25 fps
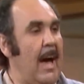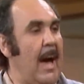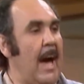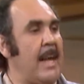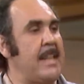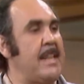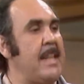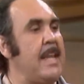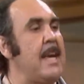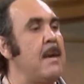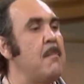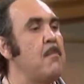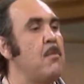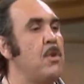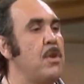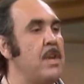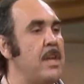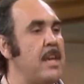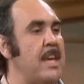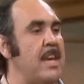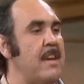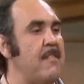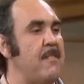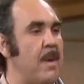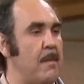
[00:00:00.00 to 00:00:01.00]
I think I'm going to
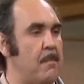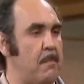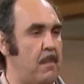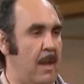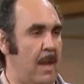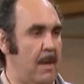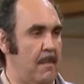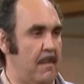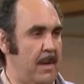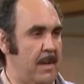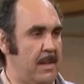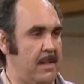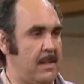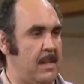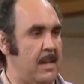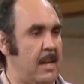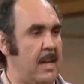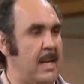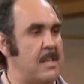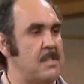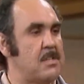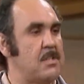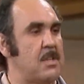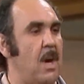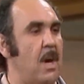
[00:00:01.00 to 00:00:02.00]
give up plumbing until
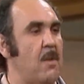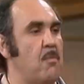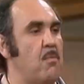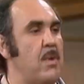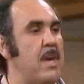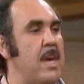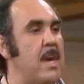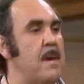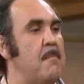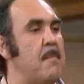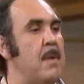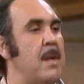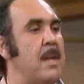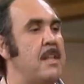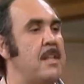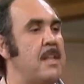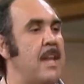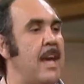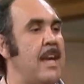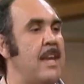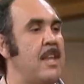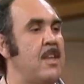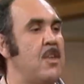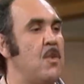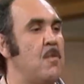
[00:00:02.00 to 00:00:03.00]
they start
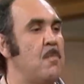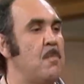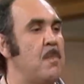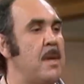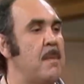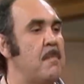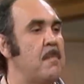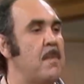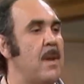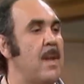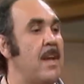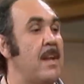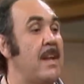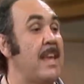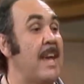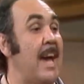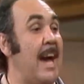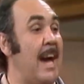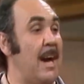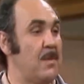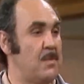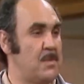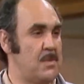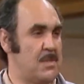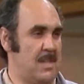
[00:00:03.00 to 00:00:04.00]
rehabilitating you people on the
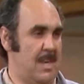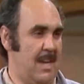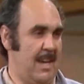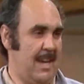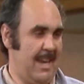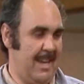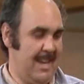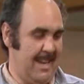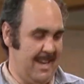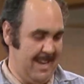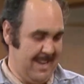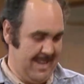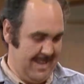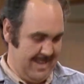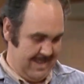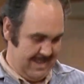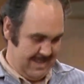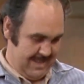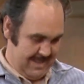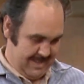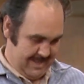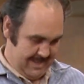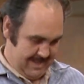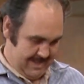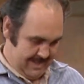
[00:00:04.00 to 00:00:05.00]
outside.
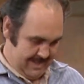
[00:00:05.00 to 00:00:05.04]
Oh.